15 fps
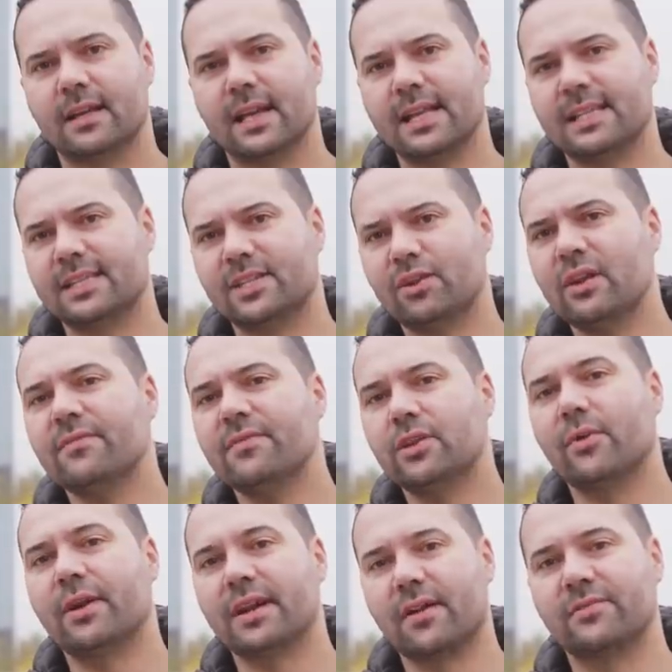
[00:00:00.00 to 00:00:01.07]
it's not even
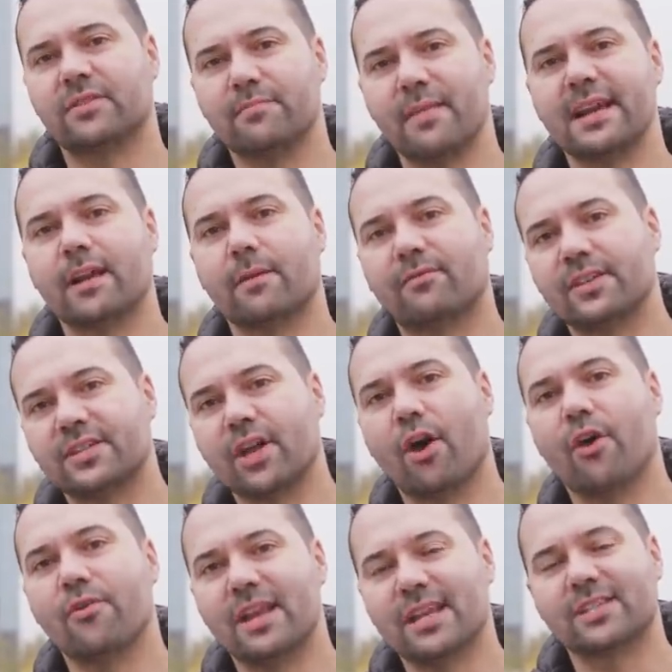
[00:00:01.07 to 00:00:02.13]
doing enough to make up for its
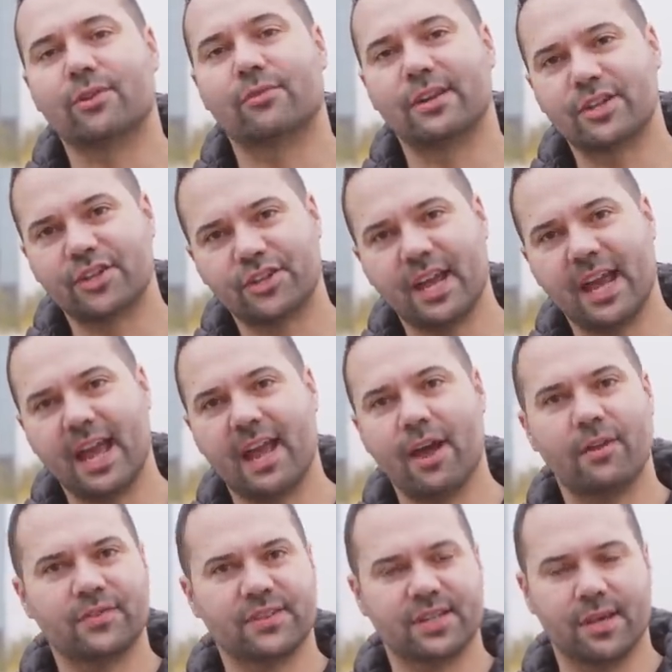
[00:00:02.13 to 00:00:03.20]
own historic share
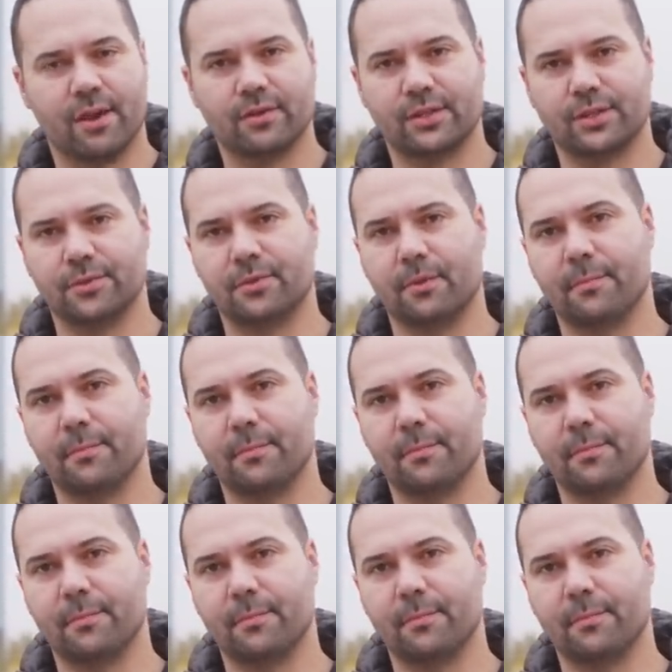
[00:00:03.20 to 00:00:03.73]
of CO2